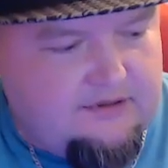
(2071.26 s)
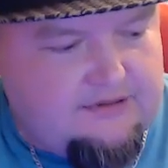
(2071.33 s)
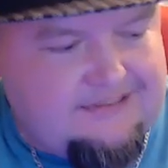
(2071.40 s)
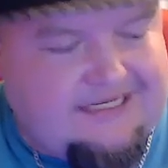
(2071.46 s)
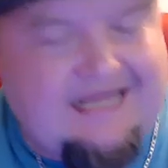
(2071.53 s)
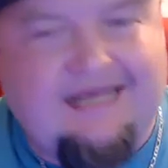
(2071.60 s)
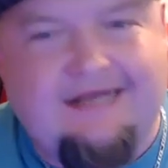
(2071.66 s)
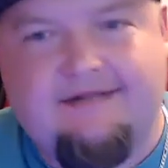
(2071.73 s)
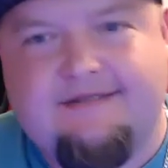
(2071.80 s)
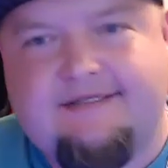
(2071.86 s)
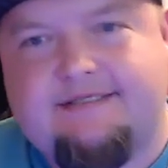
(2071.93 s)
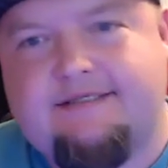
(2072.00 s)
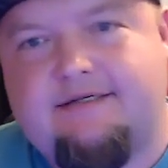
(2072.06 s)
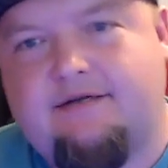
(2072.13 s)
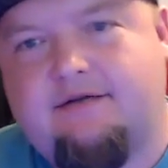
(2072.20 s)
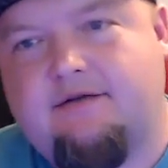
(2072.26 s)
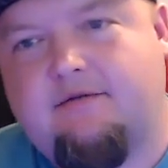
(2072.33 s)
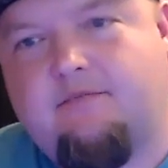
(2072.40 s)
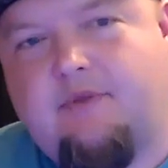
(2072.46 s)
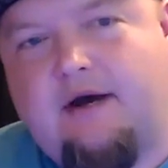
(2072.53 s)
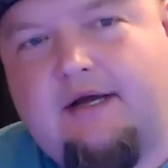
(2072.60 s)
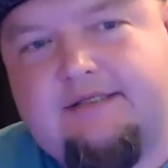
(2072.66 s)
Tance
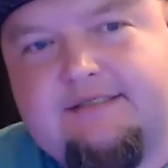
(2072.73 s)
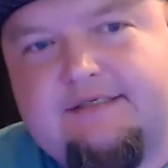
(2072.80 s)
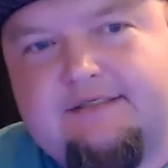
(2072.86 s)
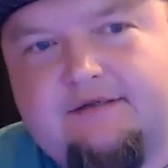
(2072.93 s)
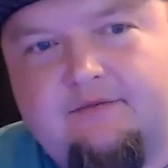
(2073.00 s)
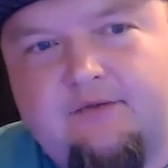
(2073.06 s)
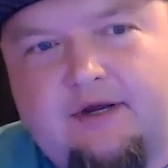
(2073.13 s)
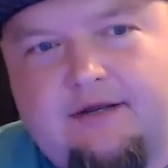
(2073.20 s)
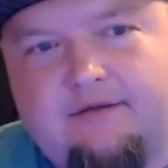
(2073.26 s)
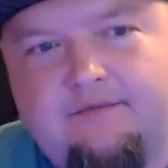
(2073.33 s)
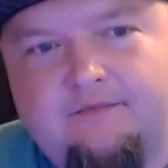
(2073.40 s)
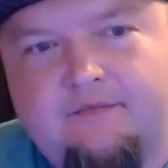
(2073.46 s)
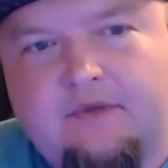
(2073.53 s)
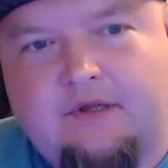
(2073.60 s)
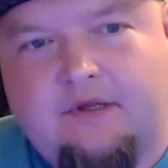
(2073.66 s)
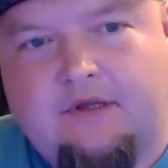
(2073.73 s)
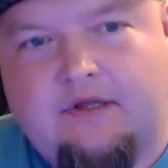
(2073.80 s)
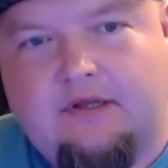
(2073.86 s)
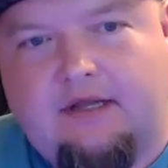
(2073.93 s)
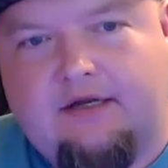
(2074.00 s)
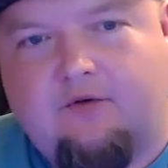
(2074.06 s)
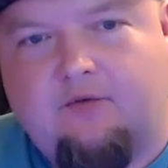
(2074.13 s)
pod system, right?
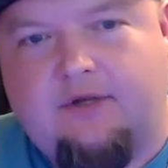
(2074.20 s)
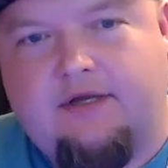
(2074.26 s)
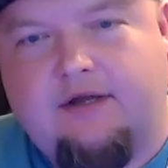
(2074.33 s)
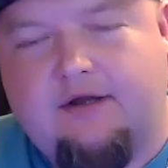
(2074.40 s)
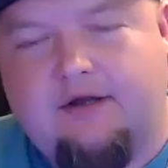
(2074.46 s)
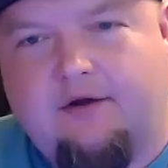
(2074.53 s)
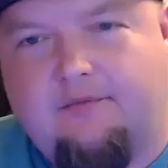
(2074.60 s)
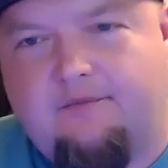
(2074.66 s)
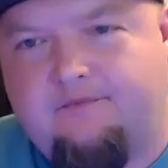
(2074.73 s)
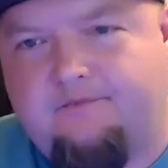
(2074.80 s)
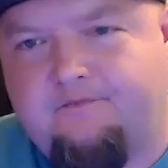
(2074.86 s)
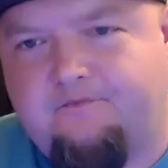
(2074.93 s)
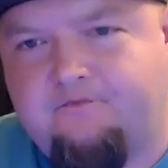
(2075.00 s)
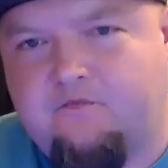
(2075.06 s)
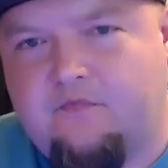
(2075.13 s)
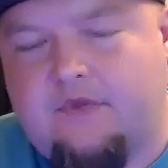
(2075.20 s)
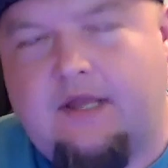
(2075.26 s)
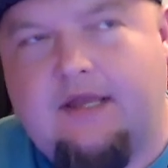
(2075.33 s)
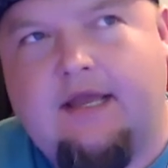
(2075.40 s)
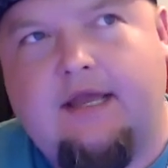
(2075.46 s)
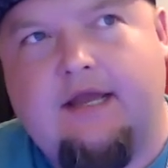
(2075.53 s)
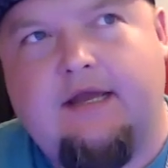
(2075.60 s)
Like a week ago
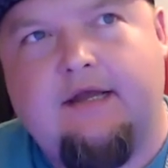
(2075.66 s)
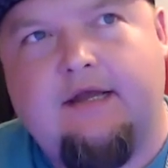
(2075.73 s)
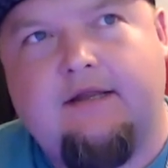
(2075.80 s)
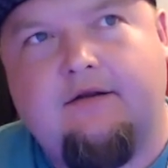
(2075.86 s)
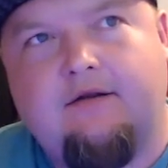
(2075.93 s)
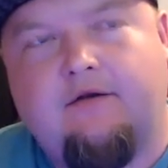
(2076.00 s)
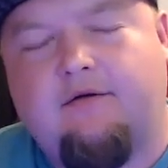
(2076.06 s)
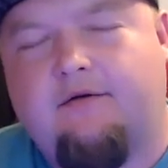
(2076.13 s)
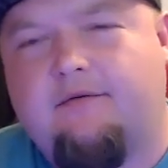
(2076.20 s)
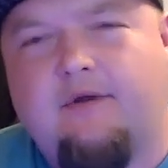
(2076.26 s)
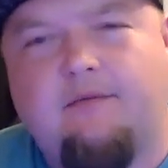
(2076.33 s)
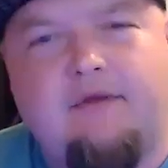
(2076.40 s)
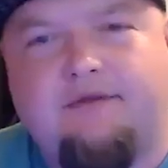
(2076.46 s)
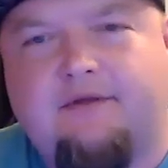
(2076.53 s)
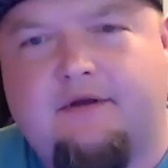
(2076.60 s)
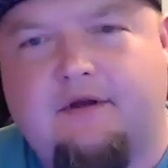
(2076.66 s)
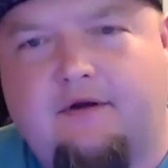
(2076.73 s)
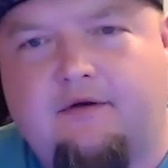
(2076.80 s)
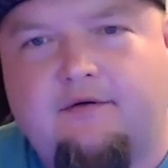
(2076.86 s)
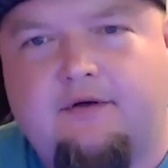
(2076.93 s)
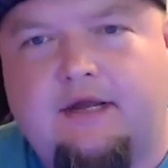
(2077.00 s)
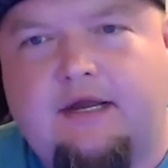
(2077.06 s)
and or a month
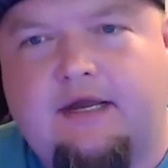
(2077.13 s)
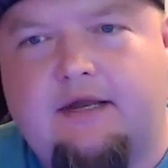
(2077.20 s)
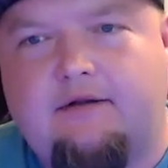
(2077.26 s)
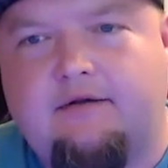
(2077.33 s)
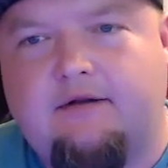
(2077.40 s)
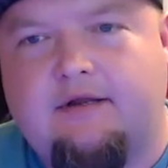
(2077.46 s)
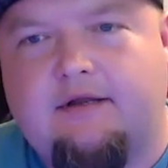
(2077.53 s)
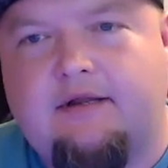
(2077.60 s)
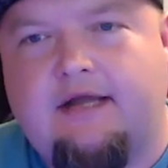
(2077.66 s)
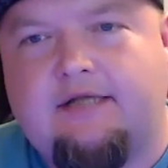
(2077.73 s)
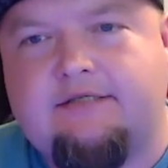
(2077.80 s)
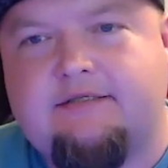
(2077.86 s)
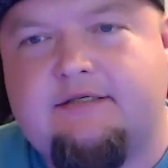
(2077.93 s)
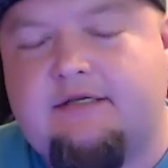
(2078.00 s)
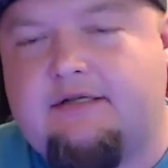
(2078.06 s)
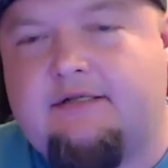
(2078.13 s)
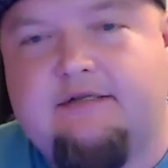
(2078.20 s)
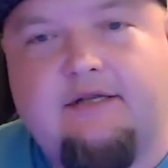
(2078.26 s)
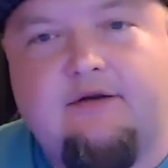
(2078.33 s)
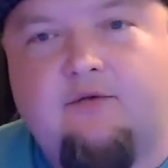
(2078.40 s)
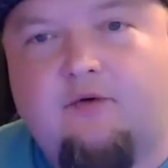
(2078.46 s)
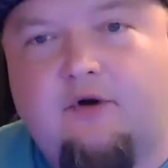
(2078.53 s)
ago, and it it actually
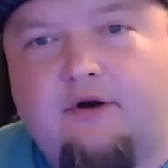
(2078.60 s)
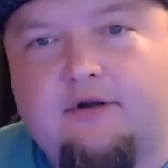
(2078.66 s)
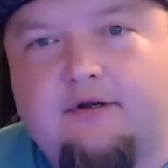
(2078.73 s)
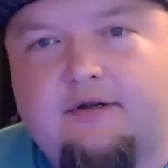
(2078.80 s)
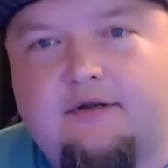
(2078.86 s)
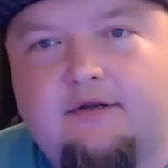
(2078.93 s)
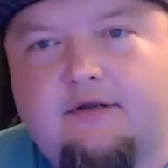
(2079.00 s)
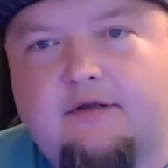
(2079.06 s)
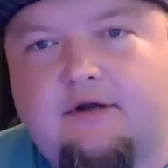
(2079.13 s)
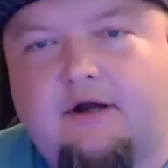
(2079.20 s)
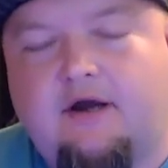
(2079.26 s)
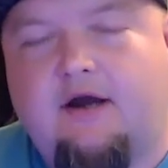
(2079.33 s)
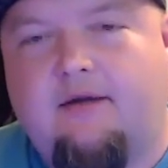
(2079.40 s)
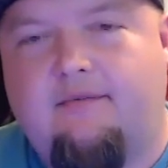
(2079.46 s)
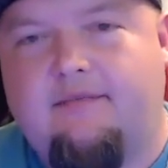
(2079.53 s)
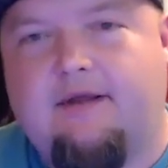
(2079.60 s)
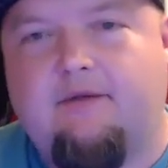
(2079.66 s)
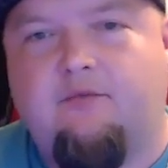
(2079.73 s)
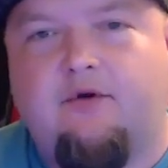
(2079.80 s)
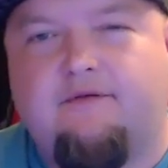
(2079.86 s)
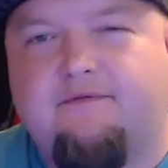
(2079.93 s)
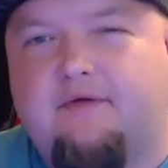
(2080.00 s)
didn't work. Um, it
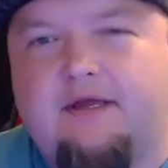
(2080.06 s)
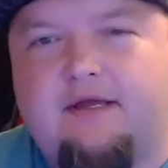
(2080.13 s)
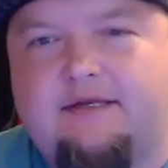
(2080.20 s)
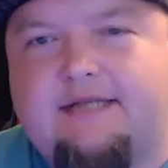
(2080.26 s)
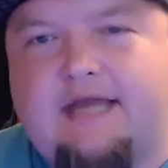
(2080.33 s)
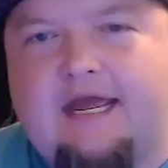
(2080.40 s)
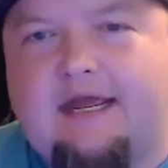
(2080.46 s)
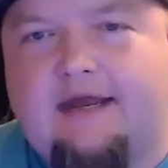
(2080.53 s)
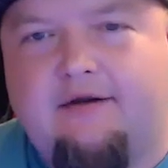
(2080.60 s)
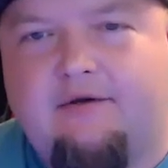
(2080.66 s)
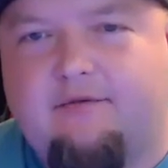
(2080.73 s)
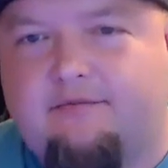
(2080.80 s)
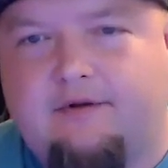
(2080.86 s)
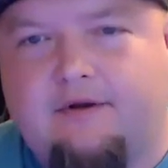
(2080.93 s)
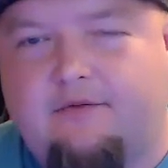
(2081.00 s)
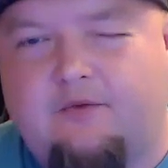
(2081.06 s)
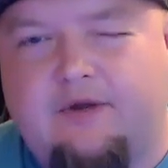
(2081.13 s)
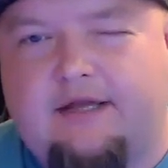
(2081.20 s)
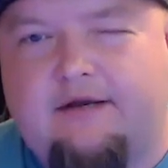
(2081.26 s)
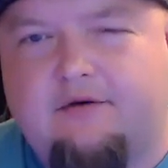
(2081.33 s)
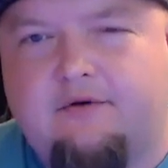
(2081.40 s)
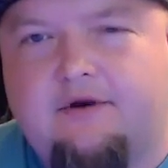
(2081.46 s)
worked for like a day or a
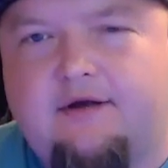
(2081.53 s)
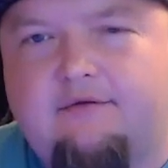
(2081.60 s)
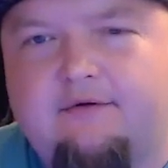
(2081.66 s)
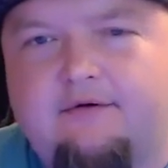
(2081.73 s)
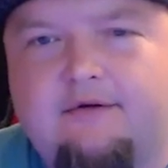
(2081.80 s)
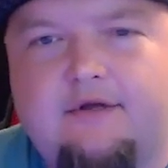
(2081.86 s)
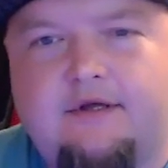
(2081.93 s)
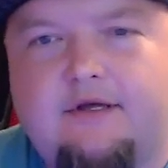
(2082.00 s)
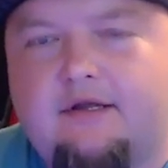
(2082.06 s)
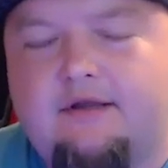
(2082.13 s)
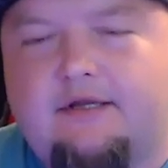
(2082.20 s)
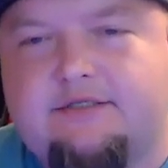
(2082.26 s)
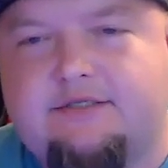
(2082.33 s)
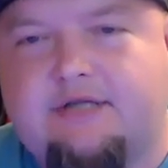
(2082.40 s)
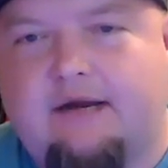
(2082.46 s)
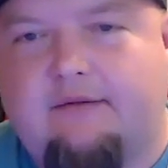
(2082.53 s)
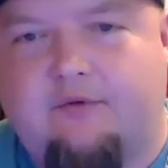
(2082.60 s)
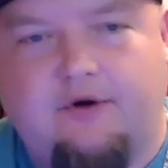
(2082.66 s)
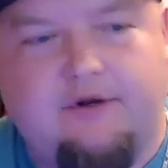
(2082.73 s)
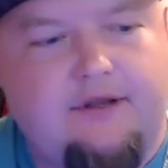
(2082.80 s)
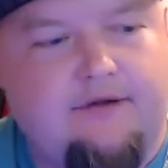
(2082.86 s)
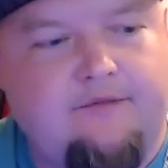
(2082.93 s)
week or whatever, and then it stopped
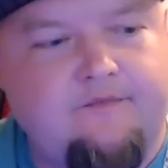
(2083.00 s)
working.